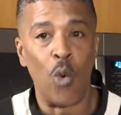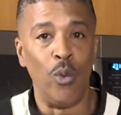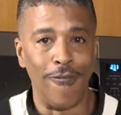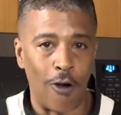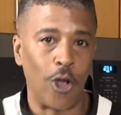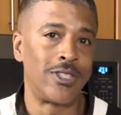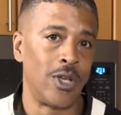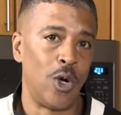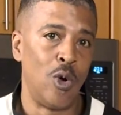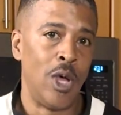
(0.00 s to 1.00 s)
We've
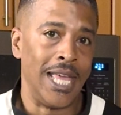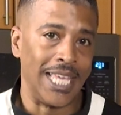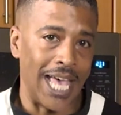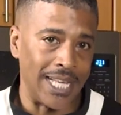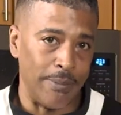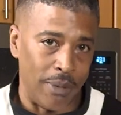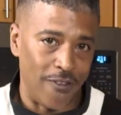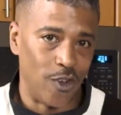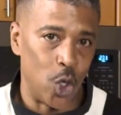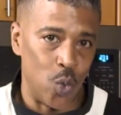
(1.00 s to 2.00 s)
also got a
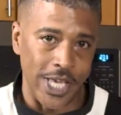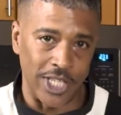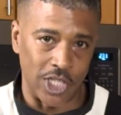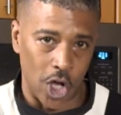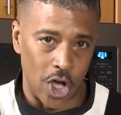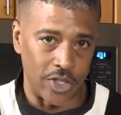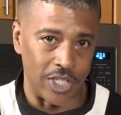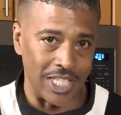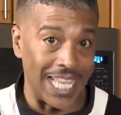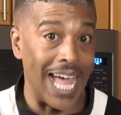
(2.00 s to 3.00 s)
buffalo wing sauce
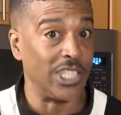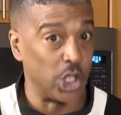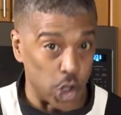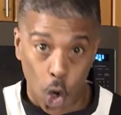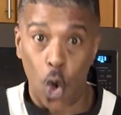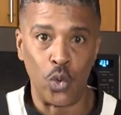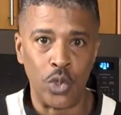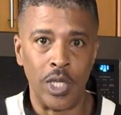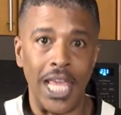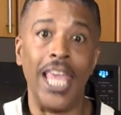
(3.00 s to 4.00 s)
that's got salt
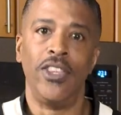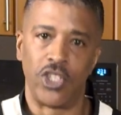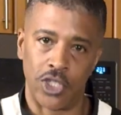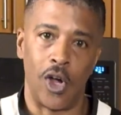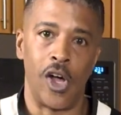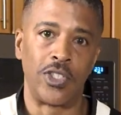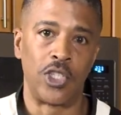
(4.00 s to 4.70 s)
in the sauce.